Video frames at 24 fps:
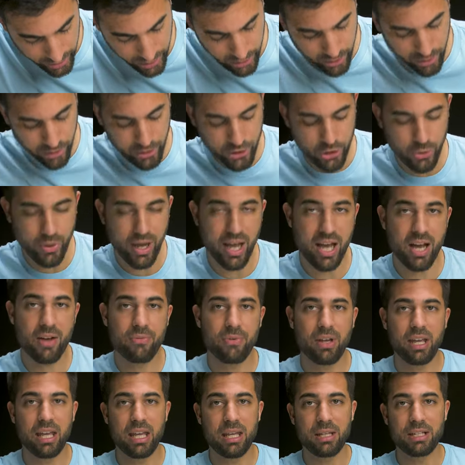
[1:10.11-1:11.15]
here, you
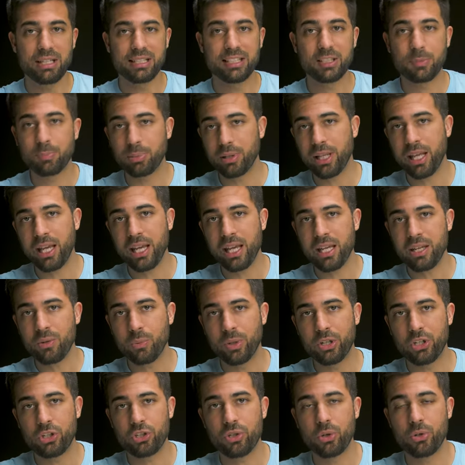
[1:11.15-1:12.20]
have a display
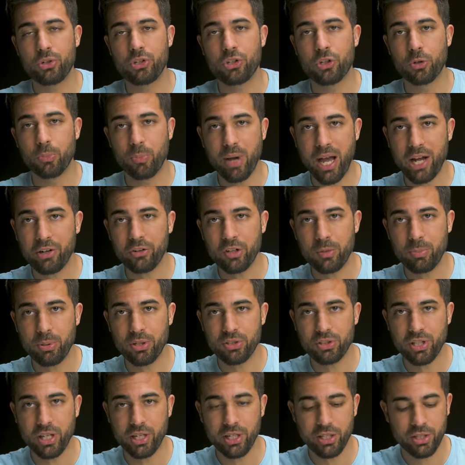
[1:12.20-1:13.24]
which shows your battery
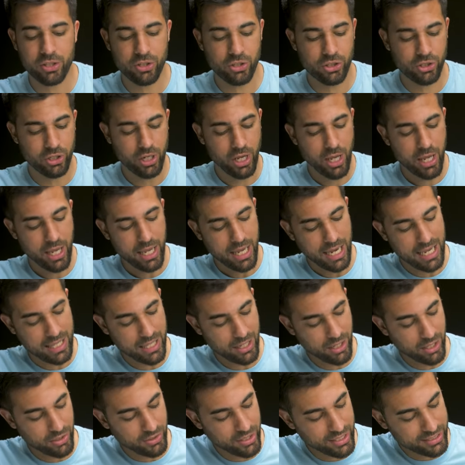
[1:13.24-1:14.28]
percentage, and
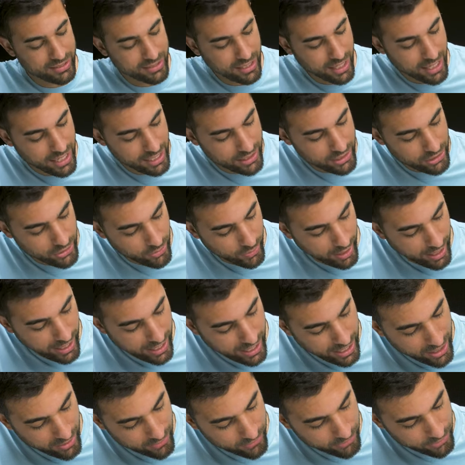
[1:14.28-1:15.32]
then on this side, you
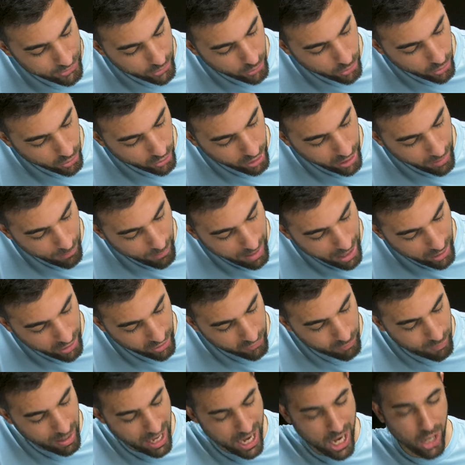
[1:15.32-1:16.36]
have your amount
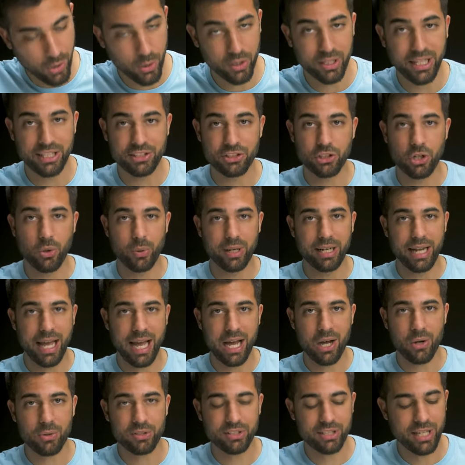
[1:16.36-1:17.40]
of power that's going
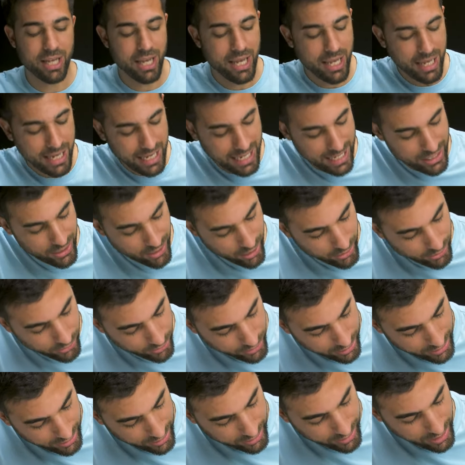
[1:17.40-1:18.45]
out, and
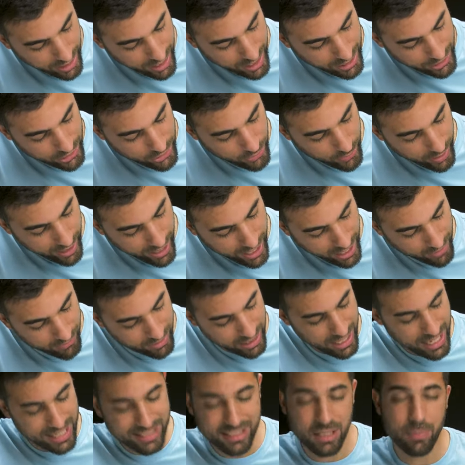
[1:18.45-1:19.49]
underneath that, you have
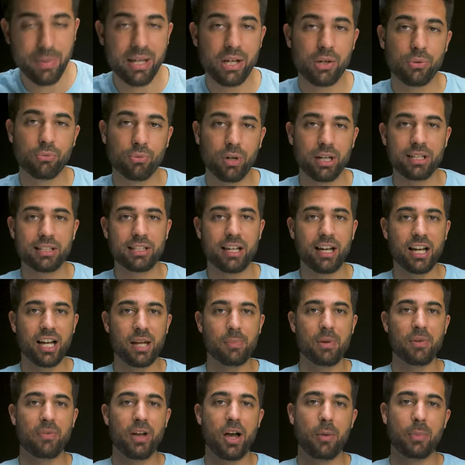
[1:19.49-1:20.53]
an estimated
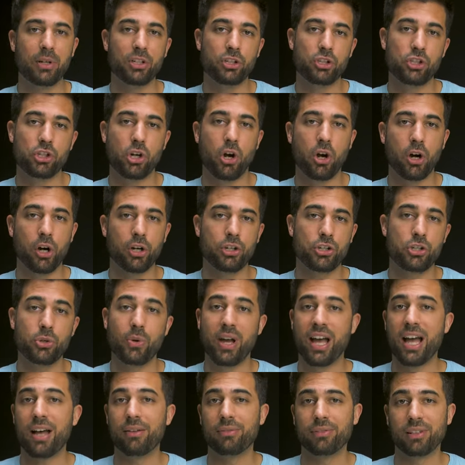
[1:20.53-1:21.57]
runtime of how much charge you
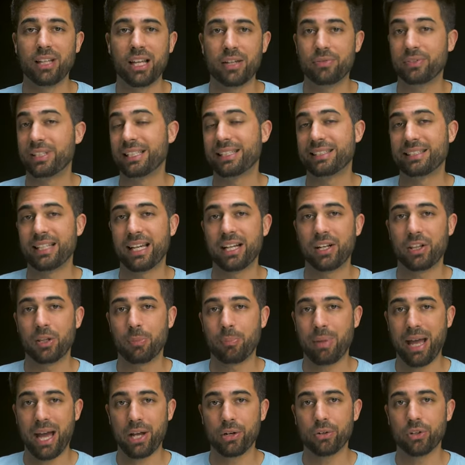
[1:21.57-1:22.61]
have left inside of the
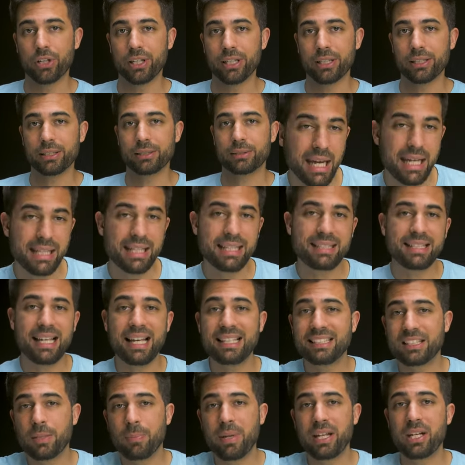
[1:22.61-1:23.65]
battery. And this
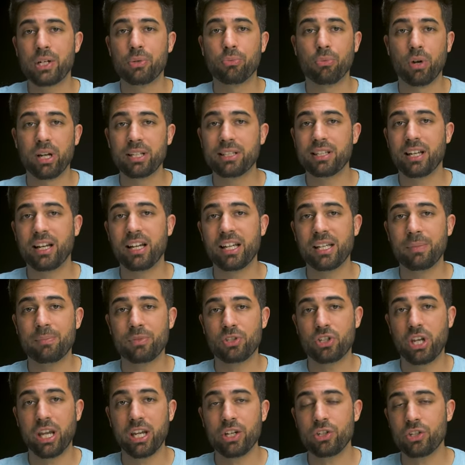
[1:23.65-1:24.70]
estimated runtime
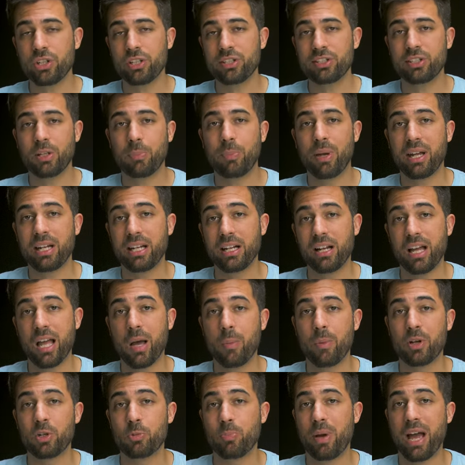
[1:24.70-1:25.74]
changes depending on how
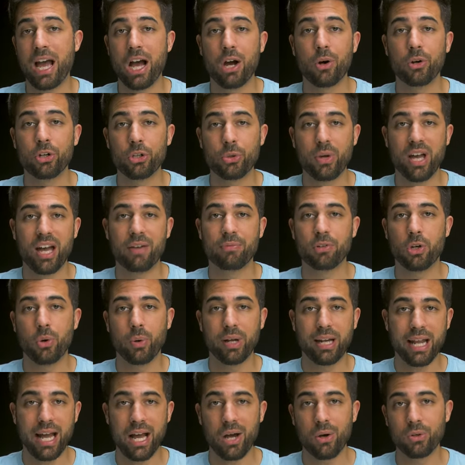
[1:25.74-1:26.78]
much power you have
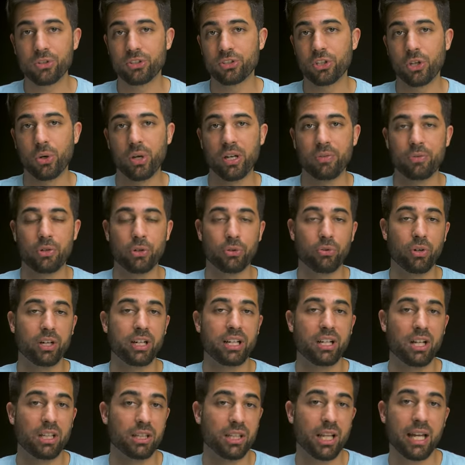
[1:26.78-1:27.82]
going out, so if you're
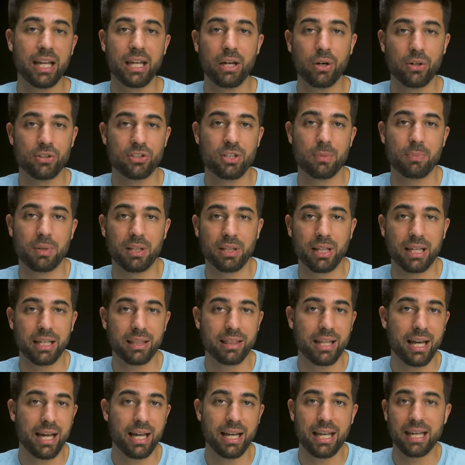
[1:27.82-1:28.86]
running a light or something like
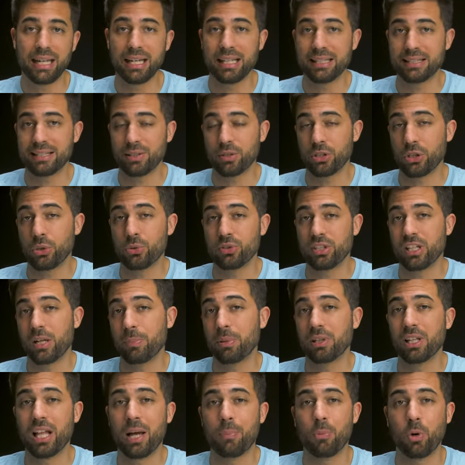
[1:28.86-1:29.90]
that and it's using up
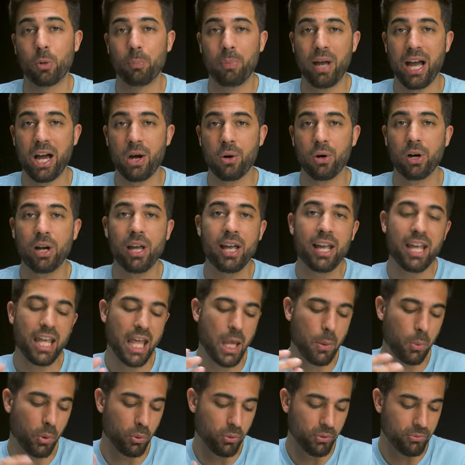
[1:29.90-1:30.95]
a lot more power,
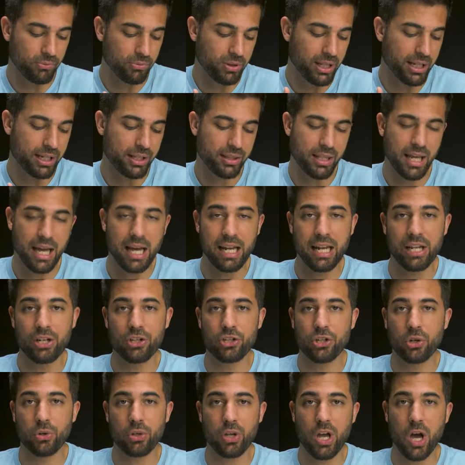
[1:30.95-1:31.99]
it will reflect that and
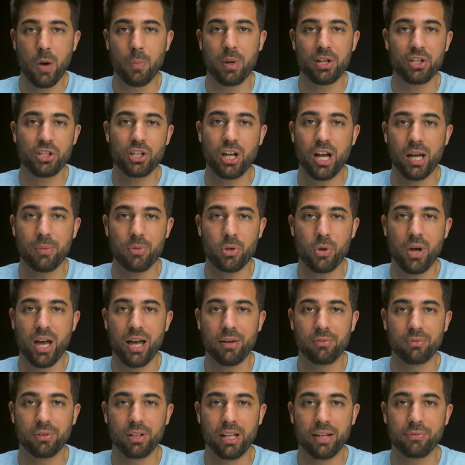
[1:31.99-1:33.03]
show you how much time you
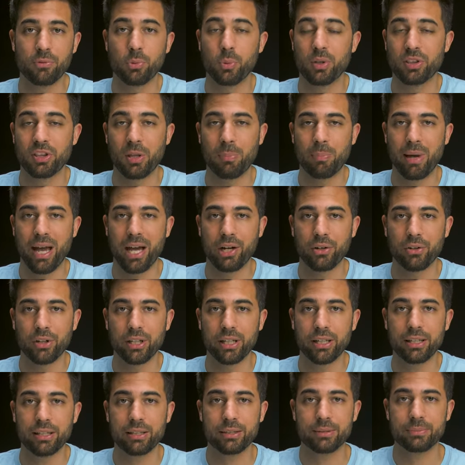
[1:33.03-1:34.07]
have left with the
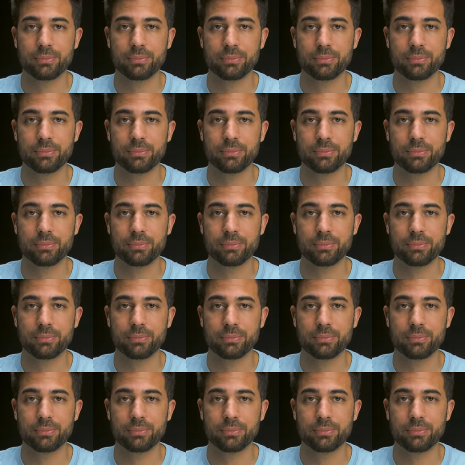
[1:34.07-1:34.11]
battery.